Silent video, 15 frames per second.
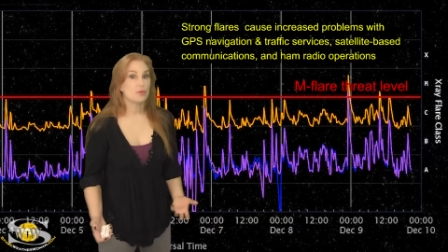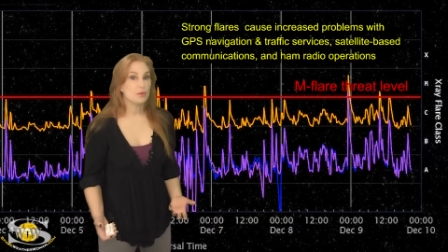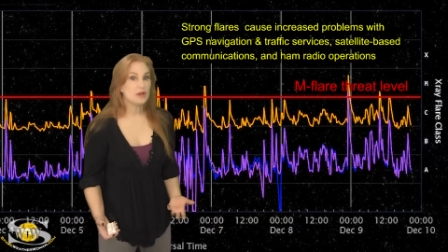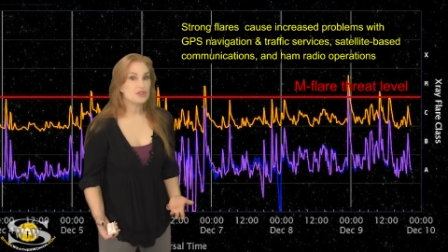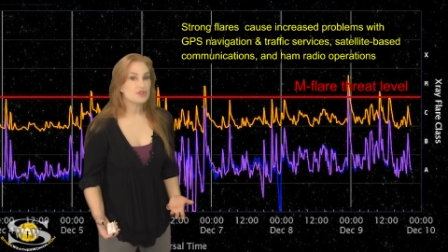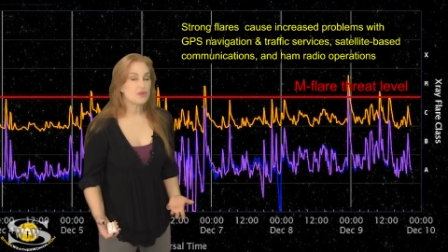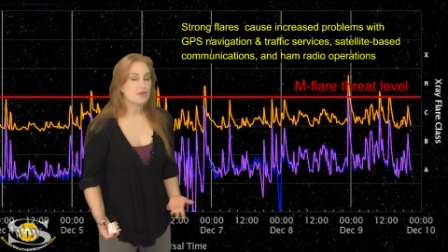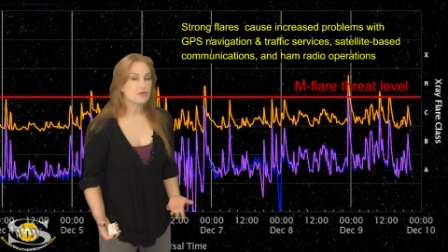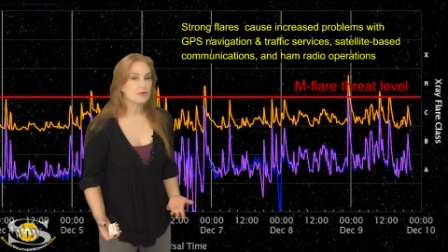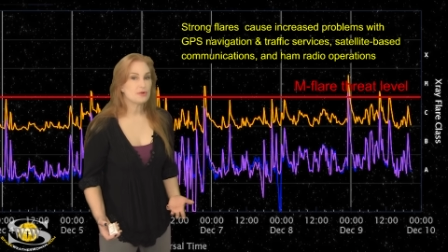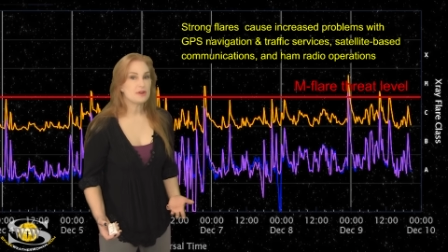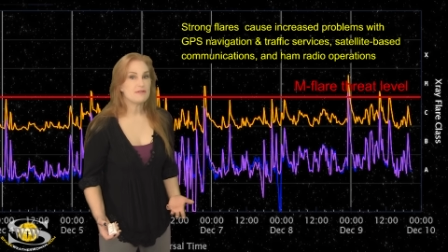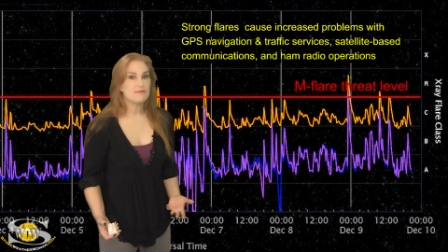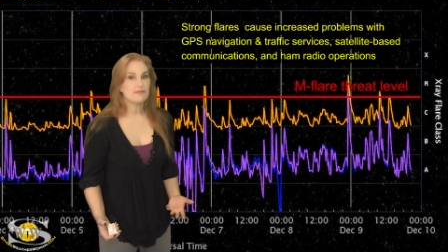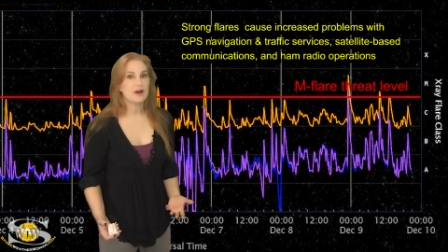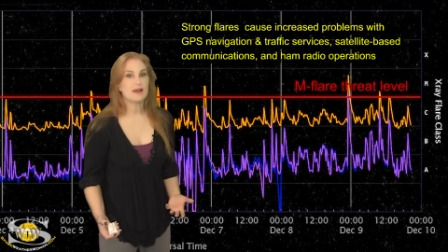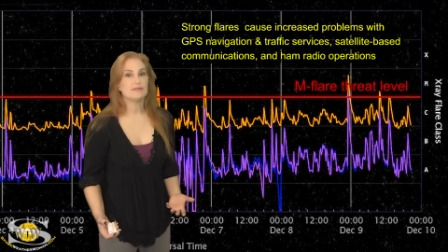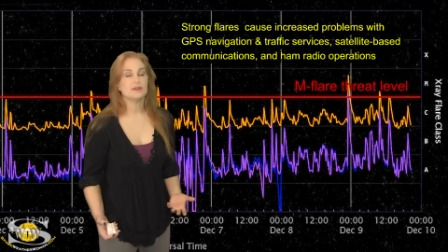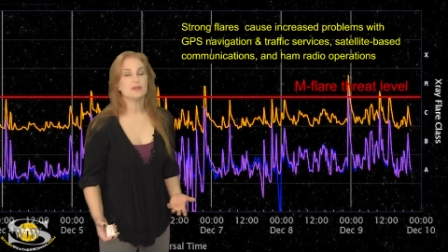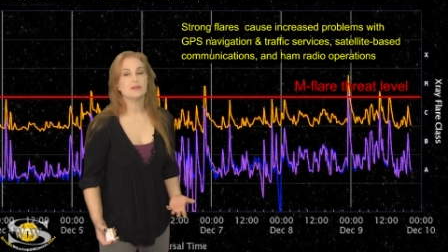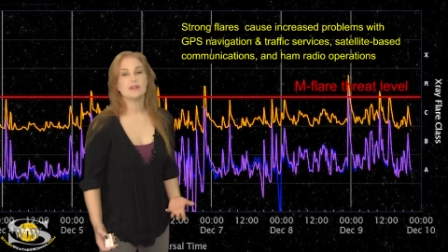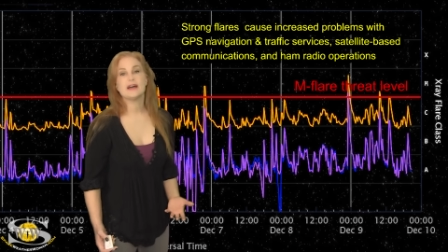Region
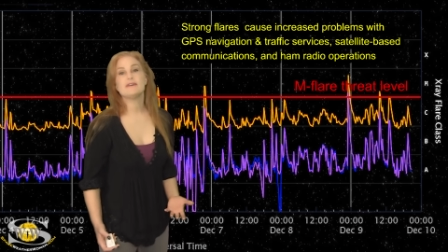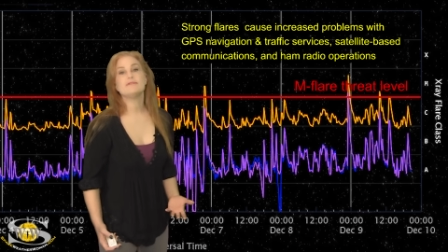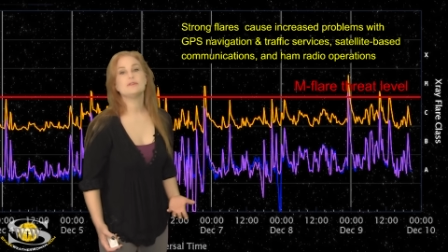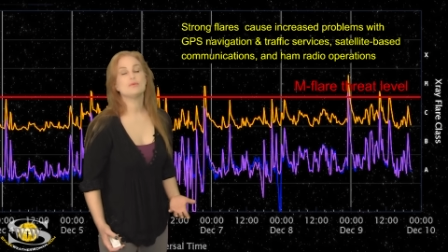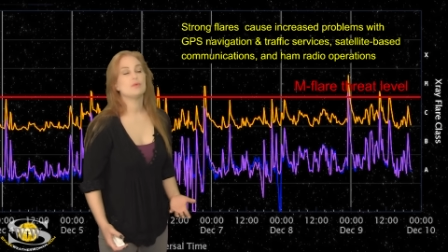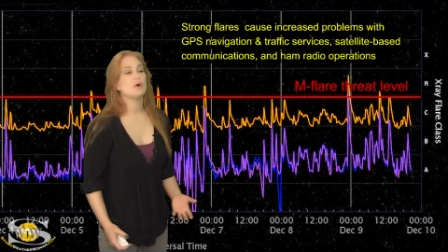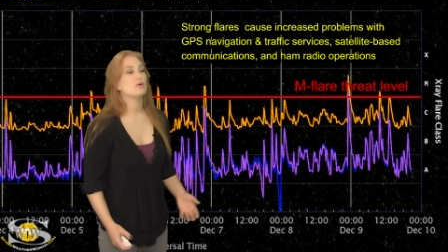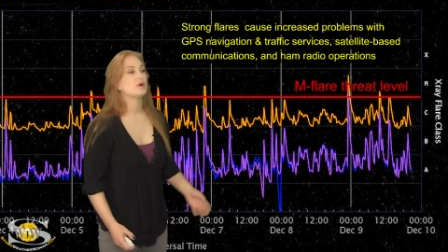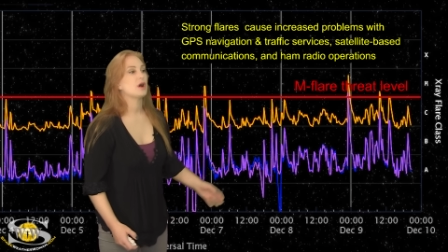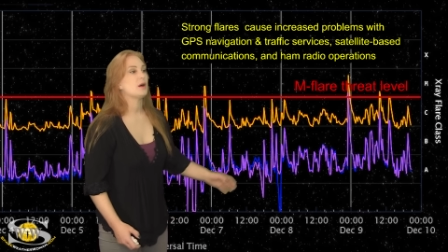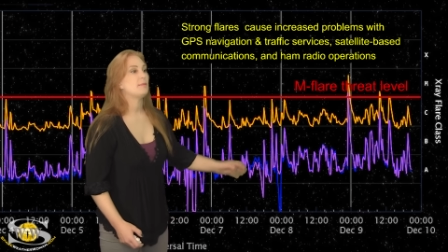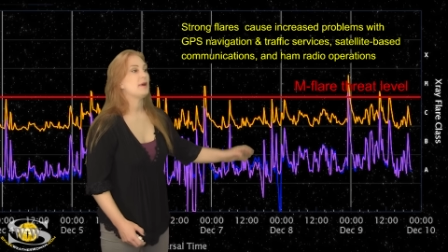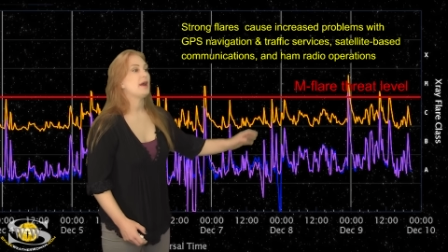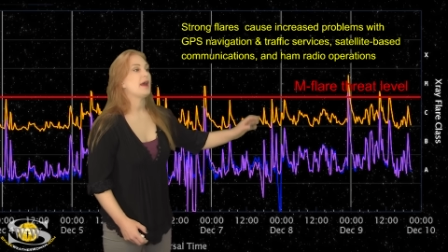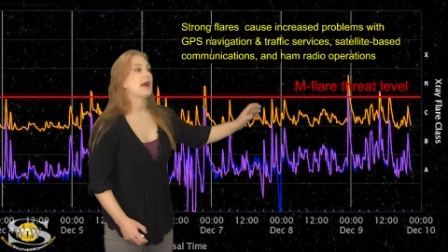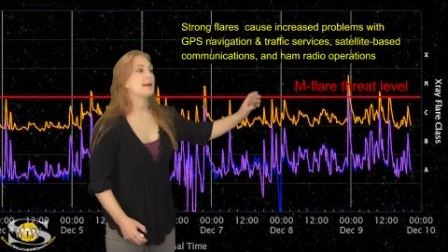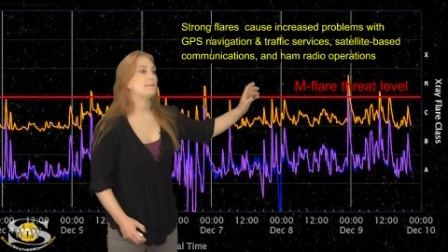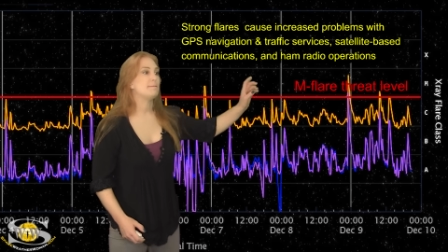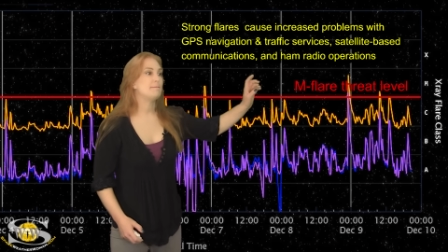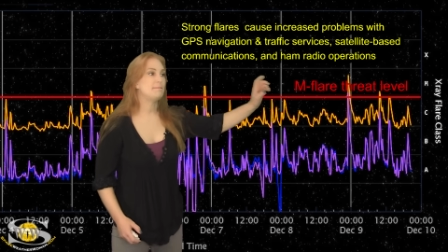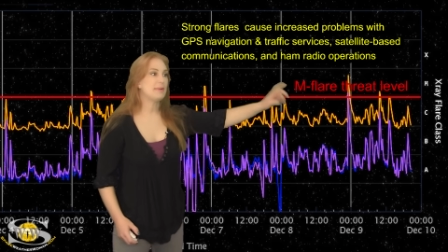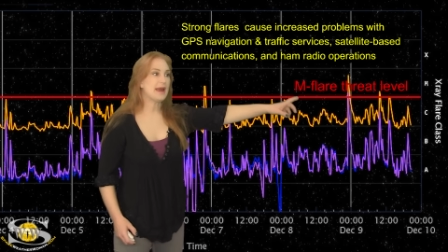3511 woke up
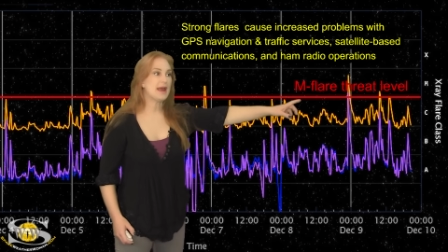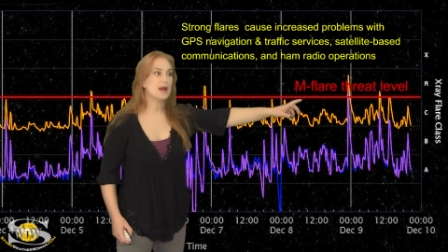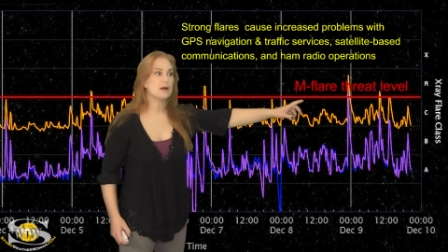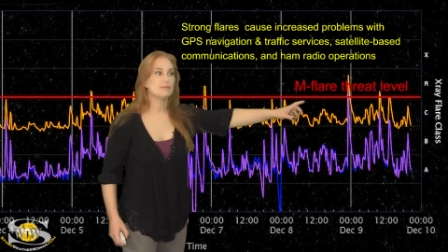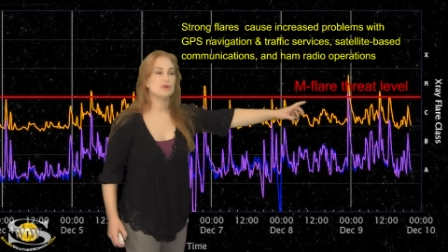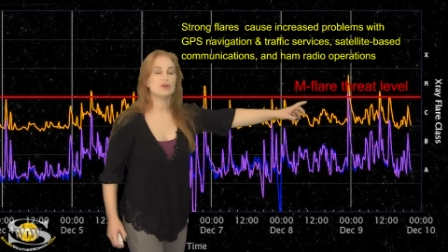and bam,